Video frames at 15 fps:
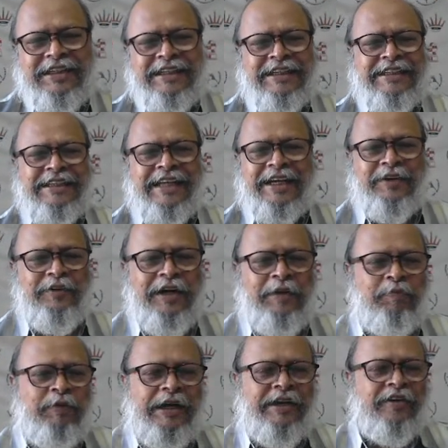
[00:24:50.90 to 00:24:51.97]
it
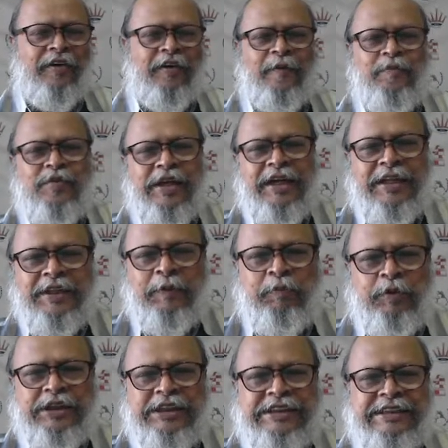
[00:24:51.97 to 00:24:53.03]
accurate play draw. The
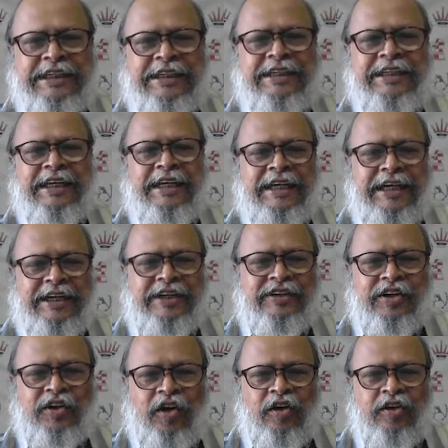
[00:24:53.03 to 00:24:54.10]
position, it is
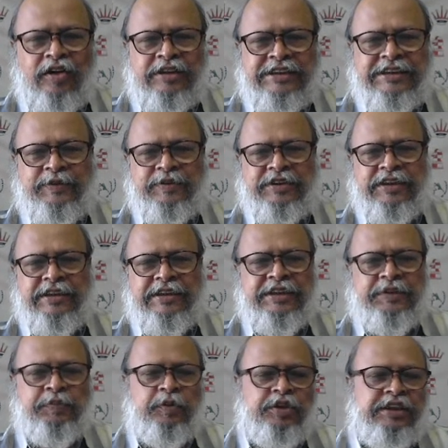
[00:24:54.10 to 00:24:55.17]
a wrong conception. This
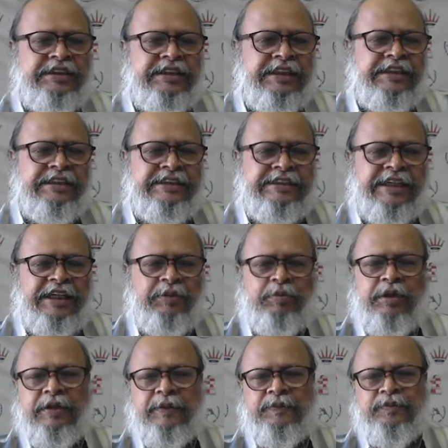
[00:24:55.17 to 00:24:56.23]
position is
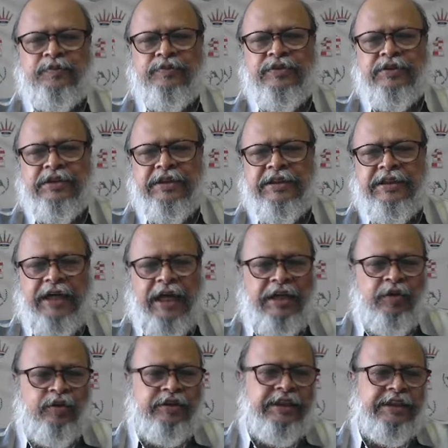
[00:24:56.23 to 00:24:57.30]
terrible. I
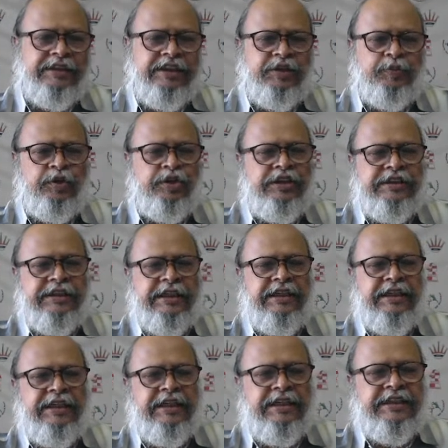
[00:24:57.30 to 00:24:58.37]
would say this
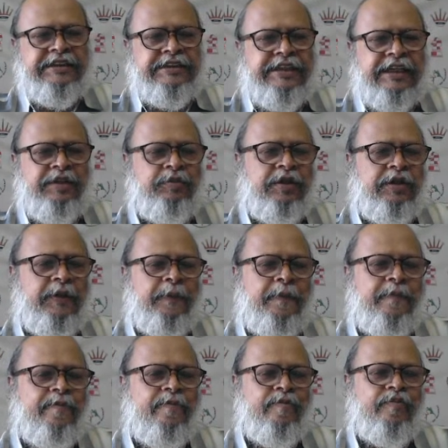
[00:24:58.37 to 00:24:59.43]
position is terrible.
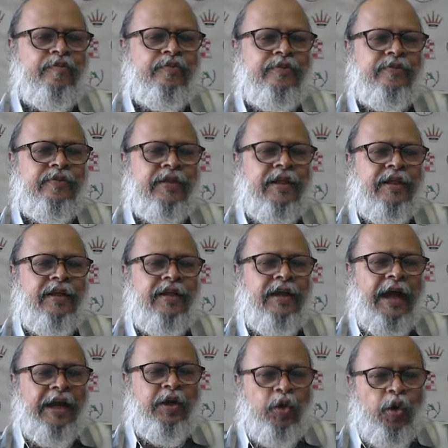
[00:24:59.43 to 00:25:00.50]

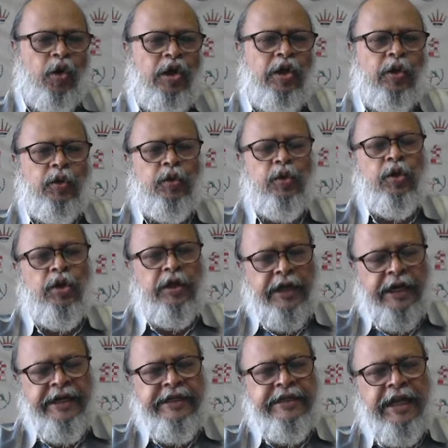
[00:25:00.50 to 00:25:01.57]
I told you,
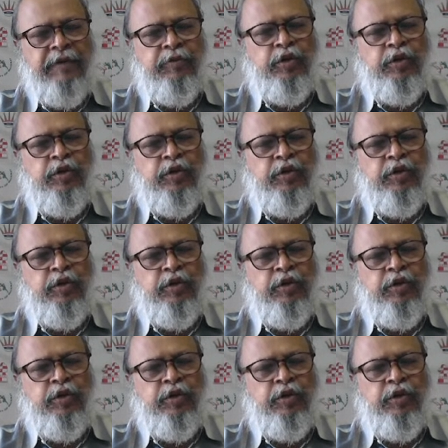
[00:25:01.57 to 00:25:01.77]
right time